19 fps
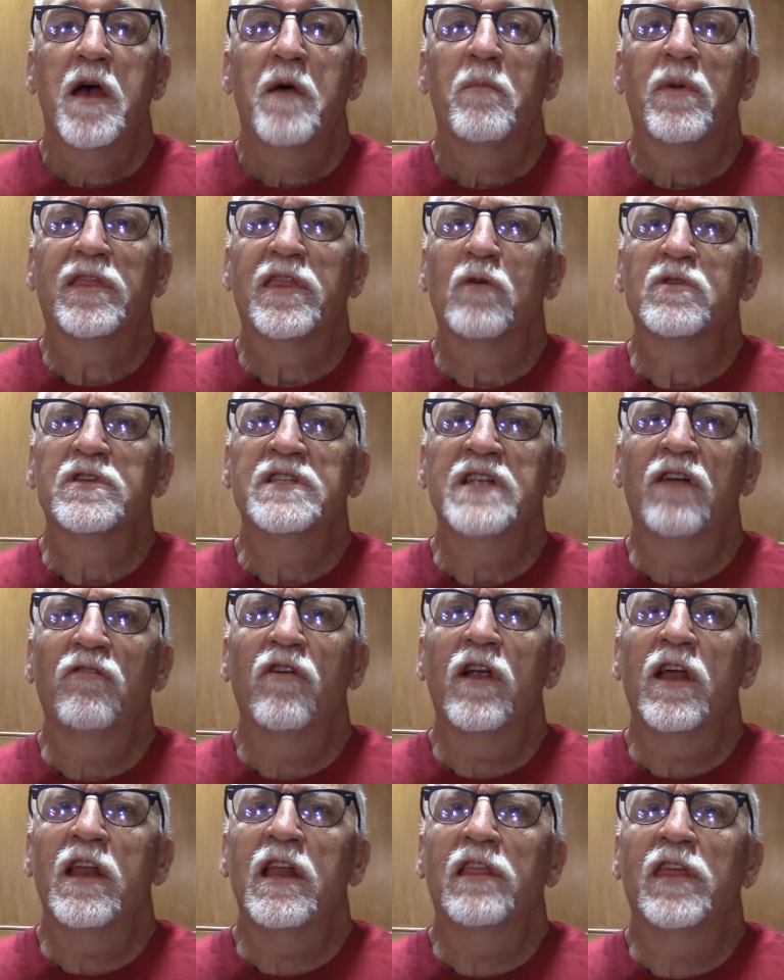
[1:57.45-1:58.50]
But there was never
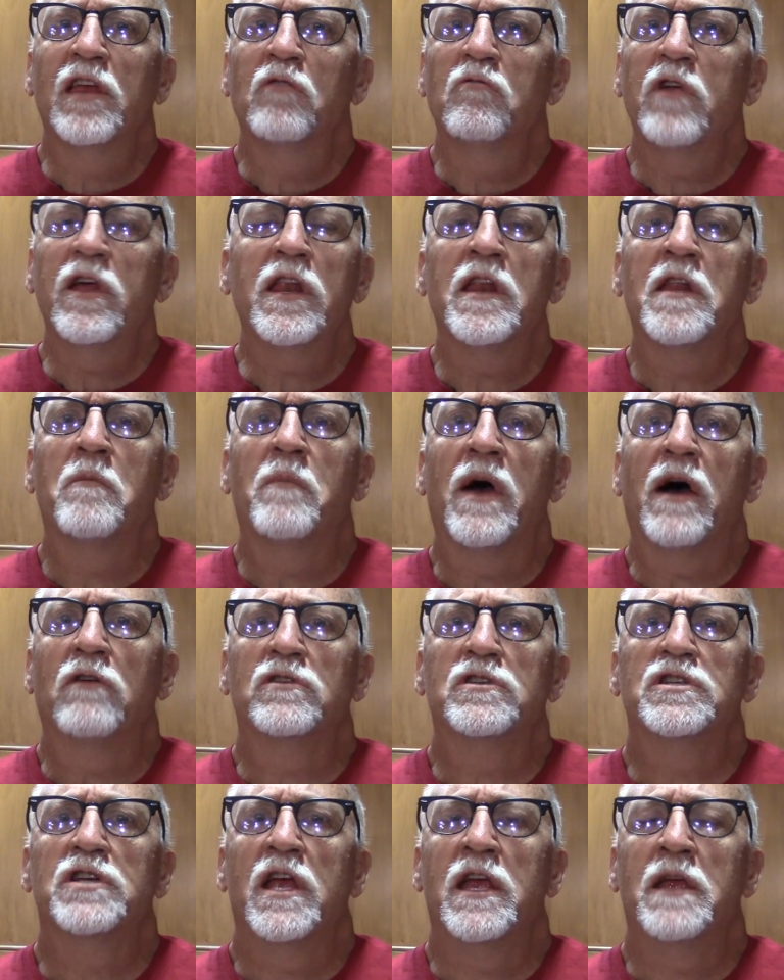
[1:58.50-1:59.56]
anything written
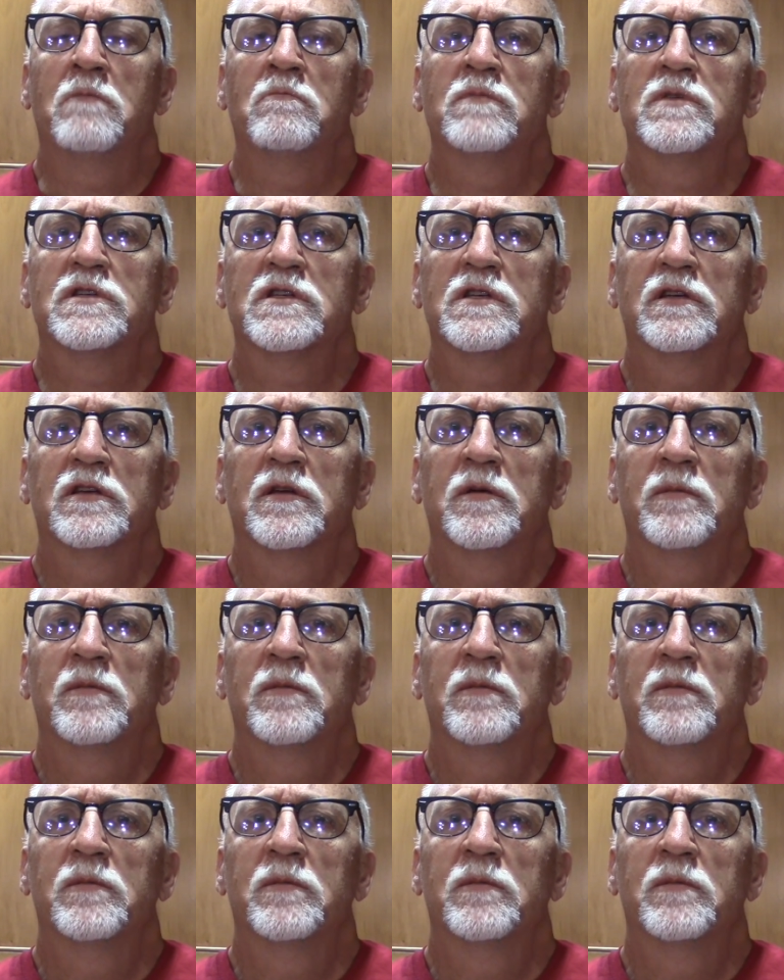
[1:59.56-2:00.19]
about James,